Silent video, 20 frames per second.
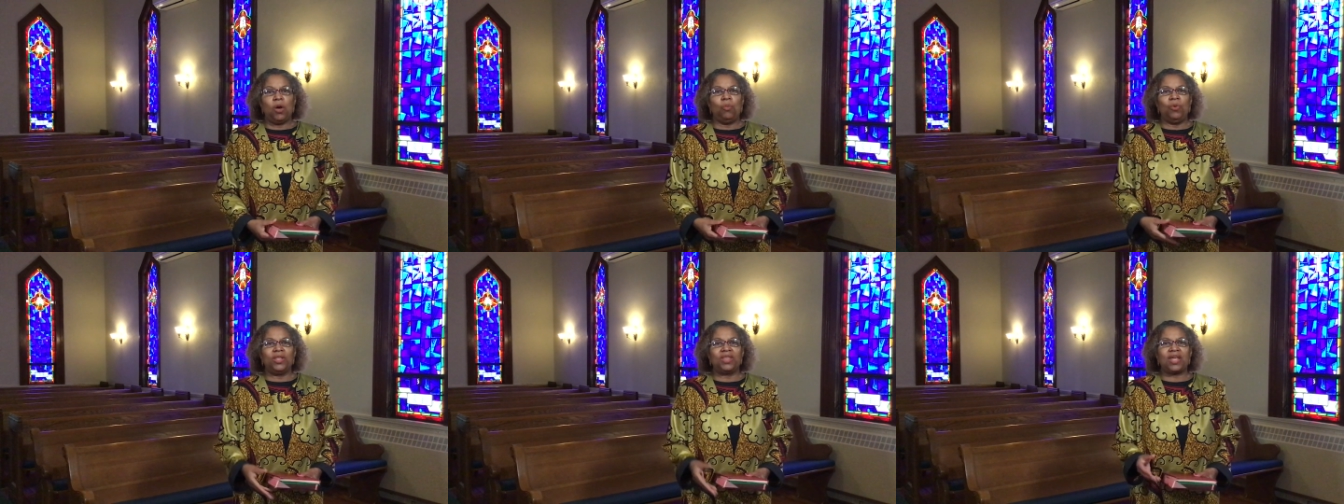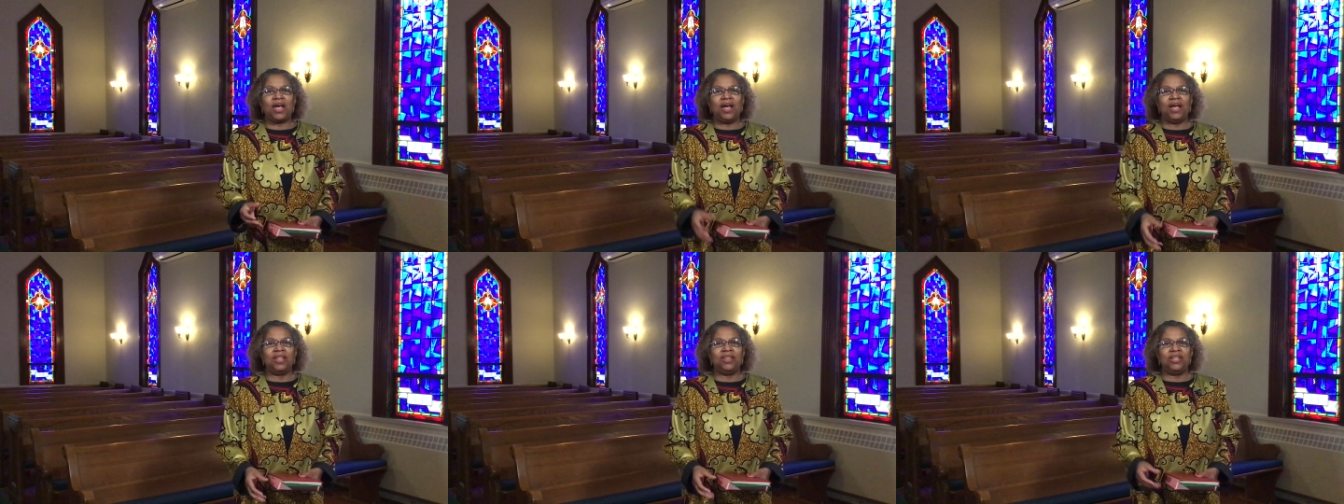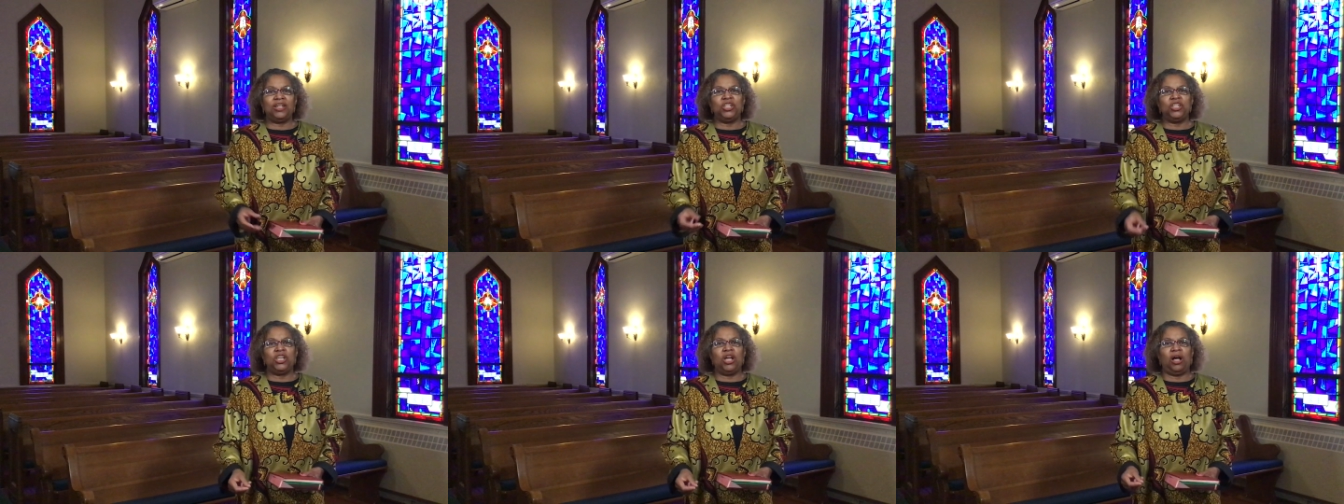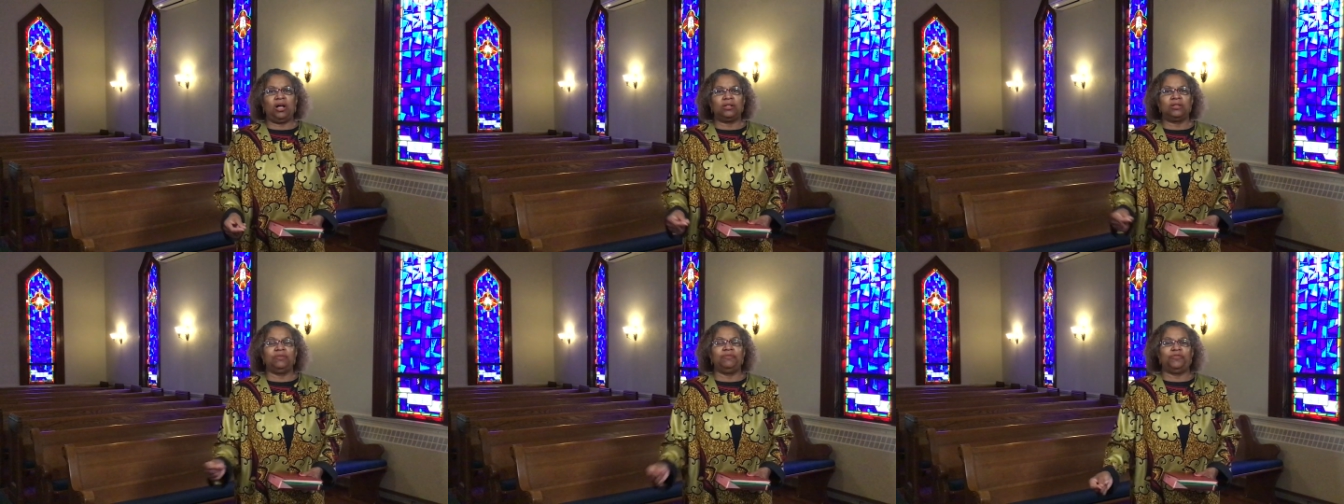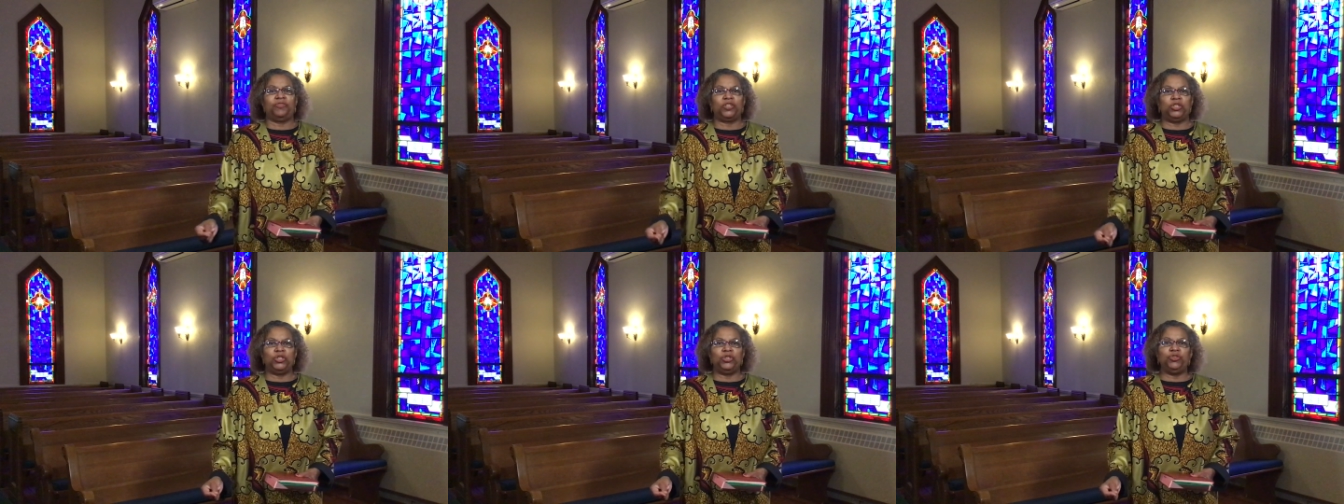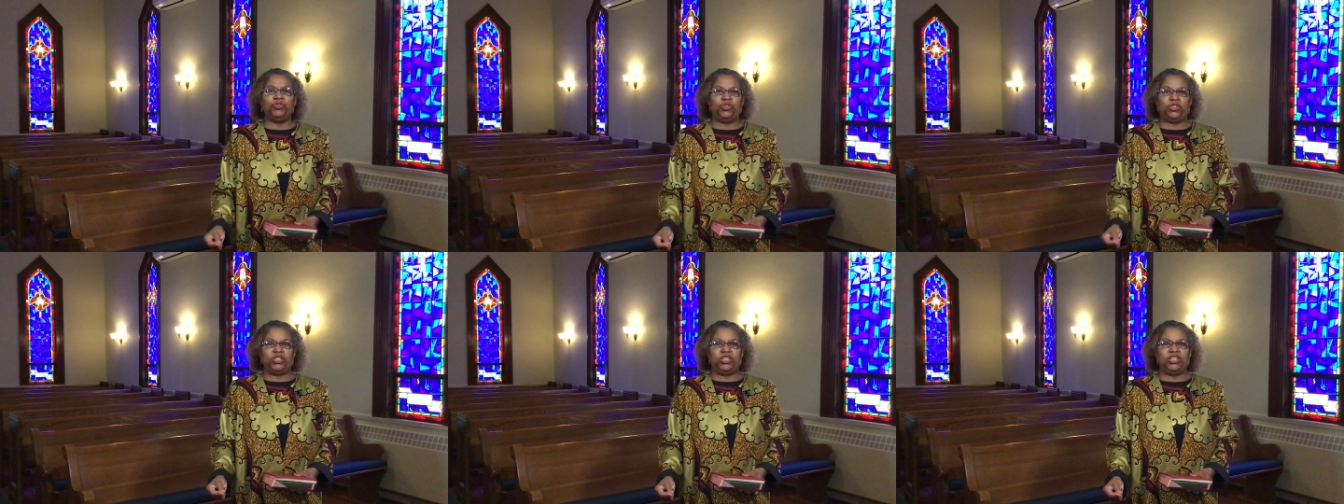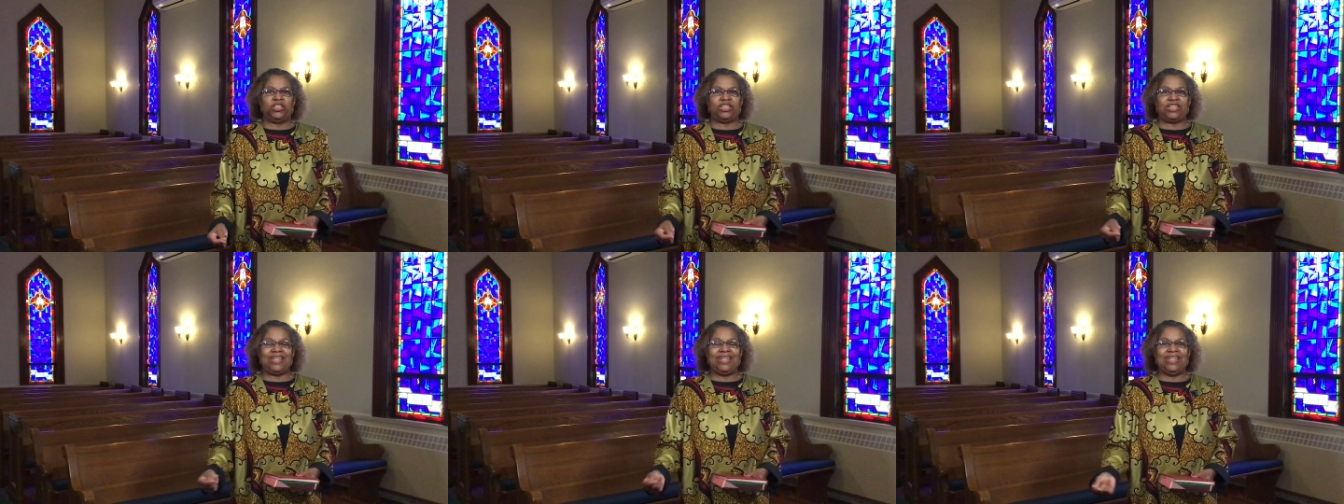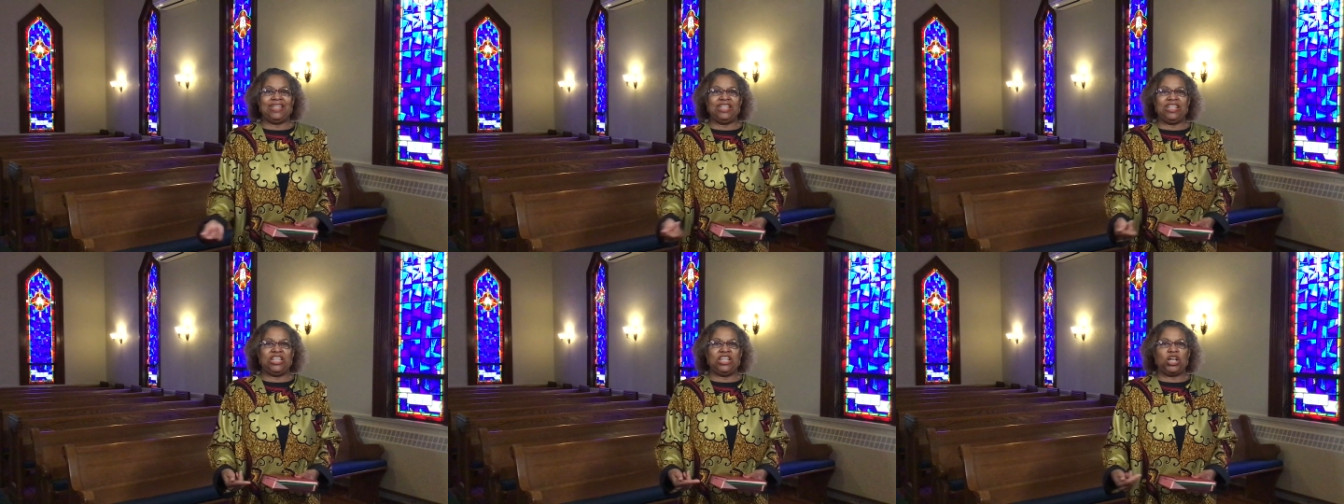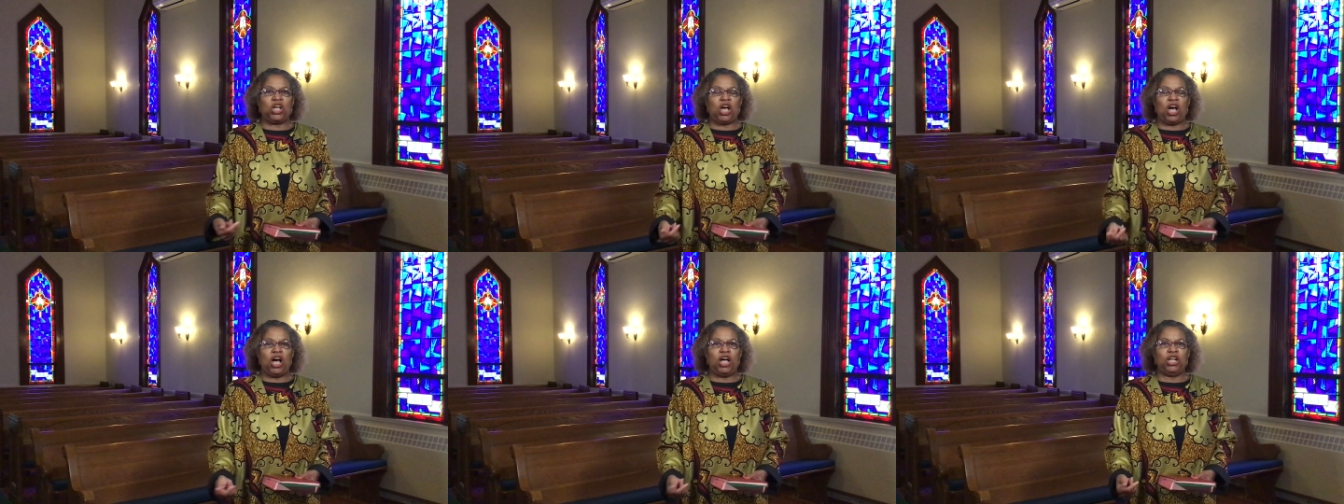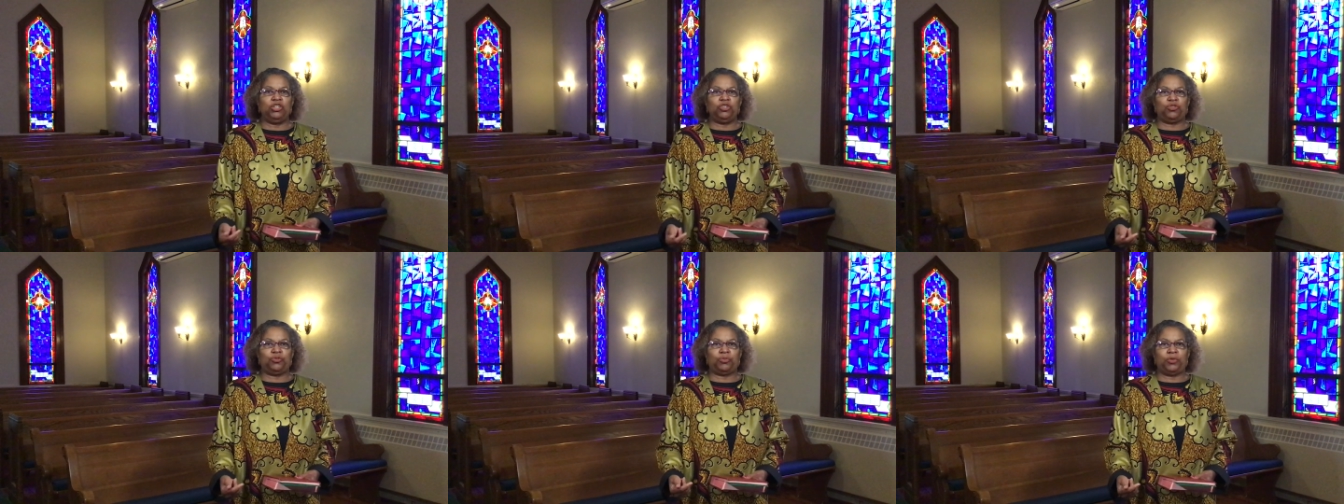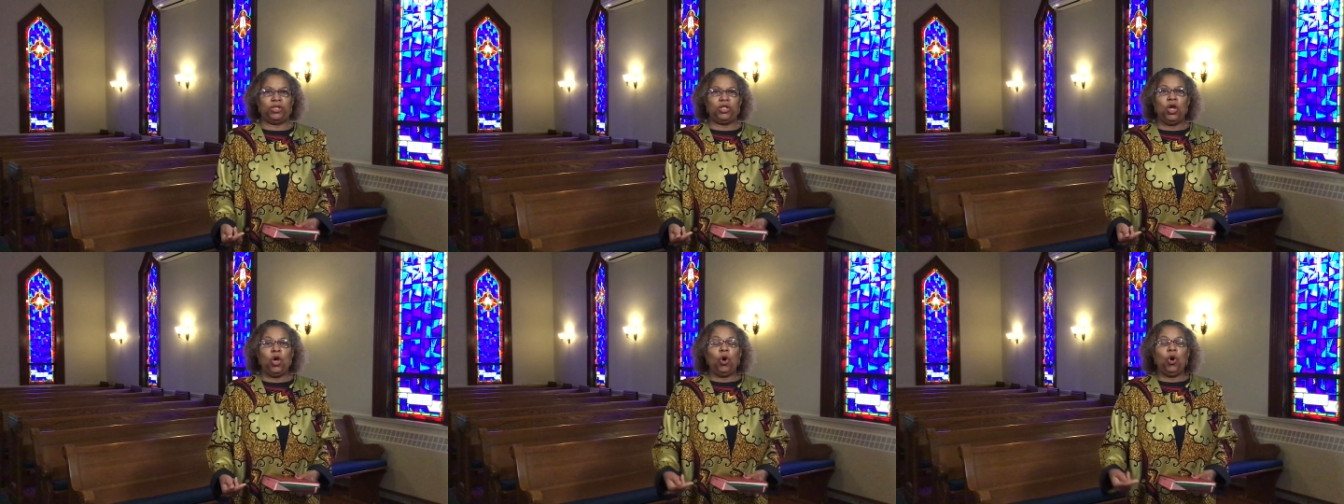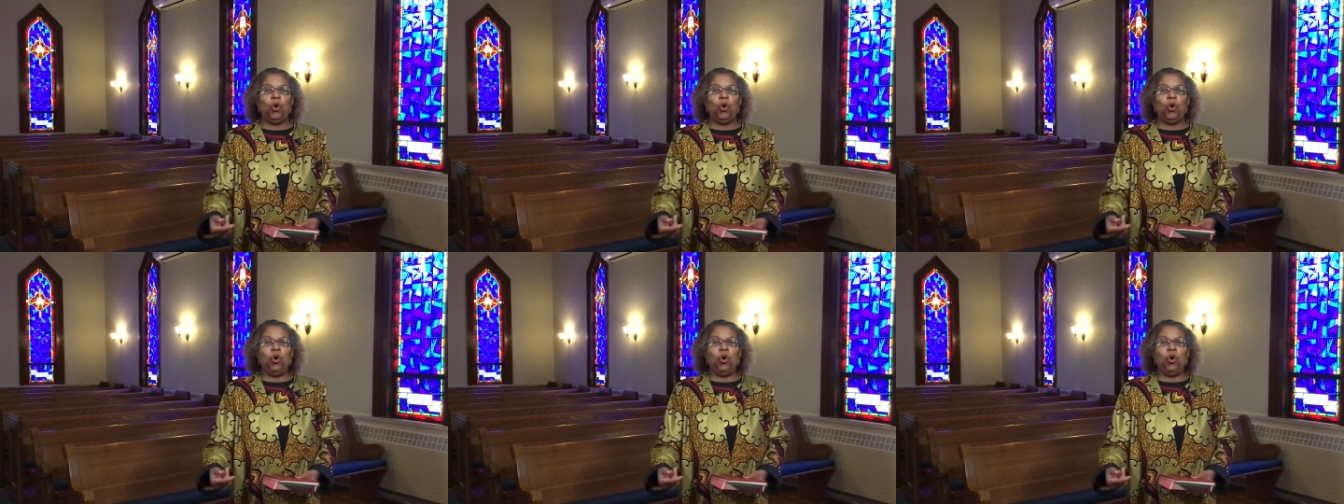with other young virgins in the country